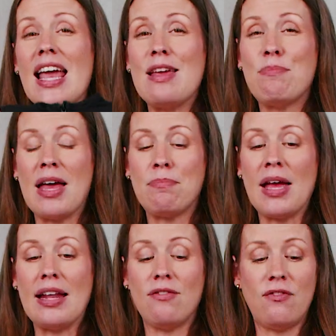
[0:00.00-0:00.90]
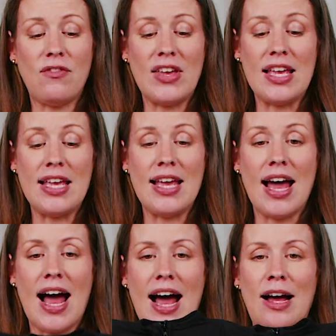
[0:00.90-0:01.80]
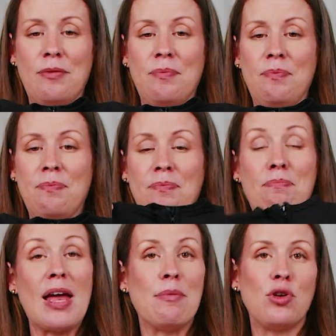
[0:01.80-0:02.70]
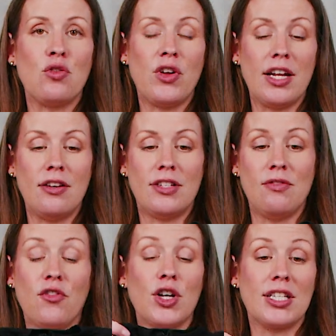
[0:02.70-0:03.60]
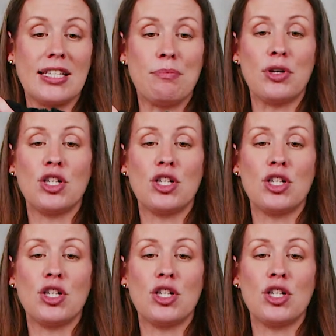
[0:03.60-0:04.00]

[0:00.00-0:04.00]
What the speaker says: a Pip and Fee bamboo footed sleeper.